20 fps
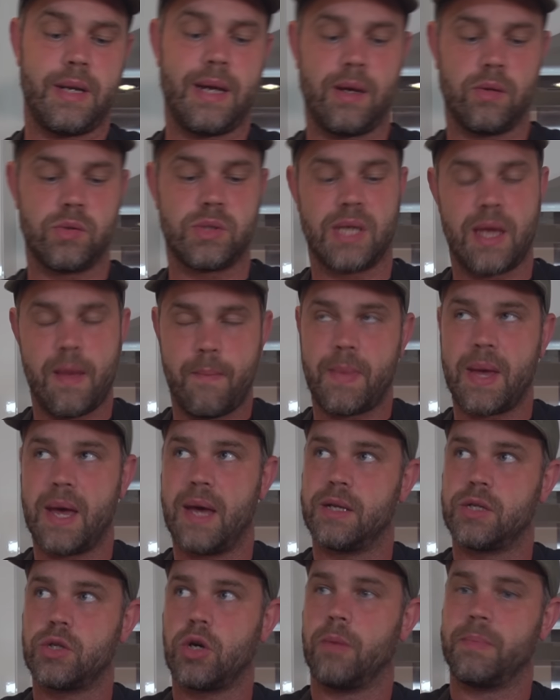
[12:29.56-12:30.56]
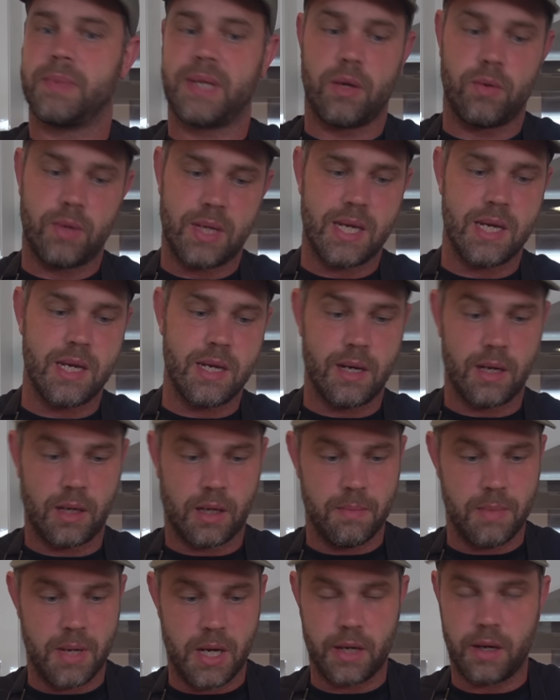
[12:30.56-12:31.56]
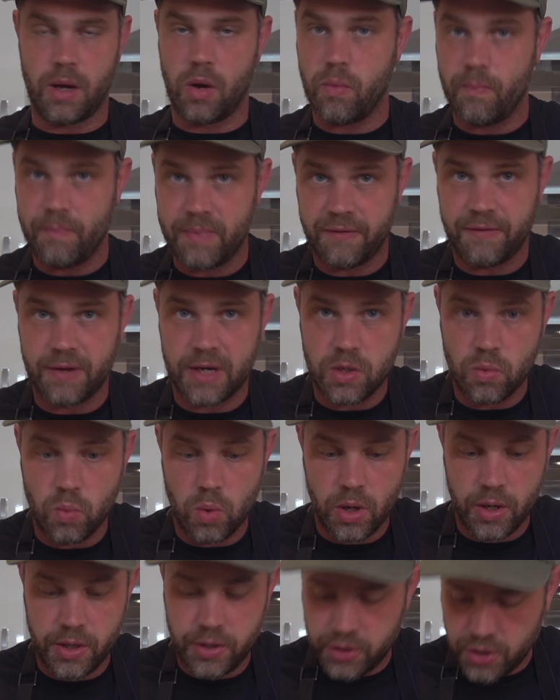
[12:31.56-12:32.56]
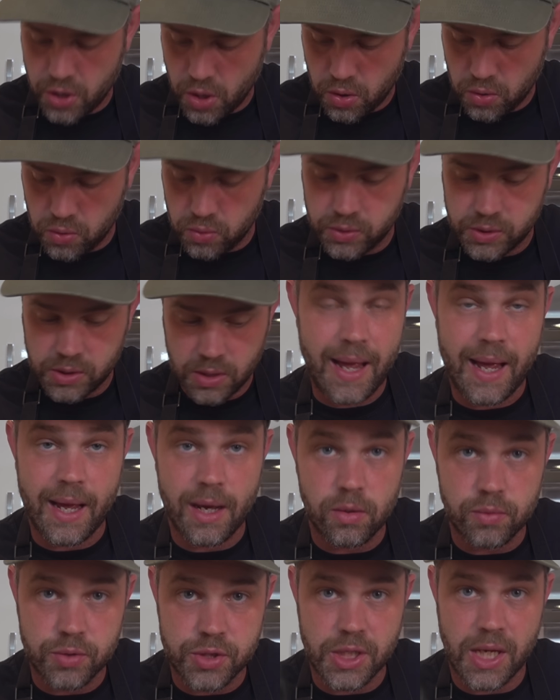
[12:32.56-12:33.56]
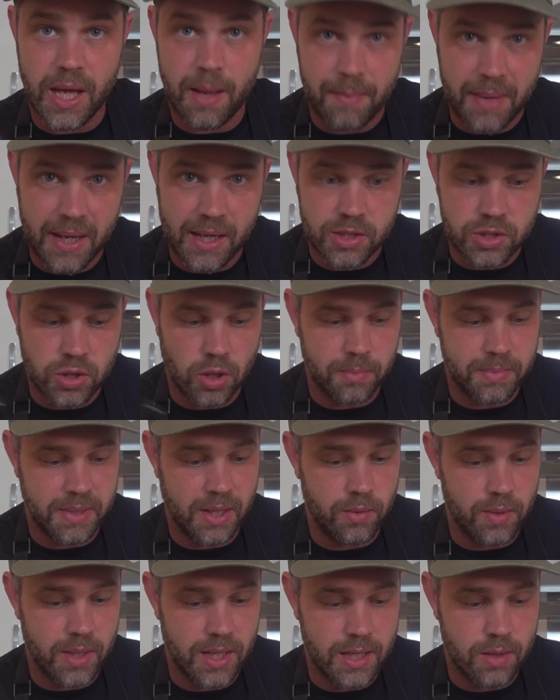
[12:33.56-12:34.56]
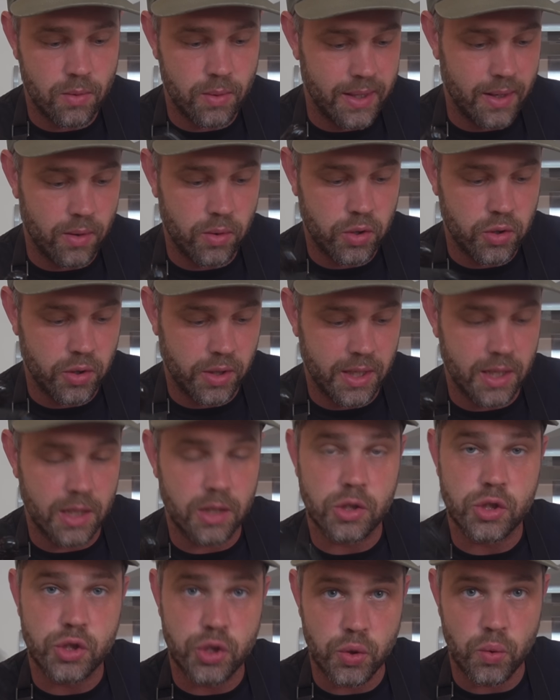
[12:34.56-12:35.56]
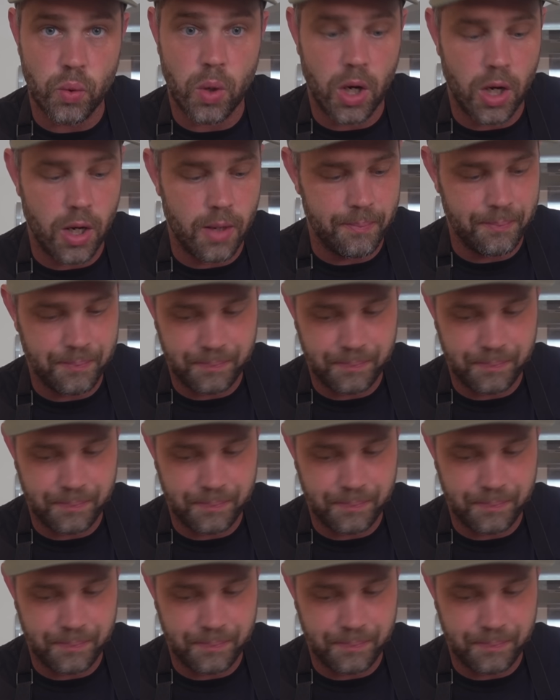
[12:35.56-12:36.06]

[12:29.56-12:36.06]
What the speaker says: how to get better top-down heat in a Kamado. If anyone knows how to get better top-down heat without cooking too hot,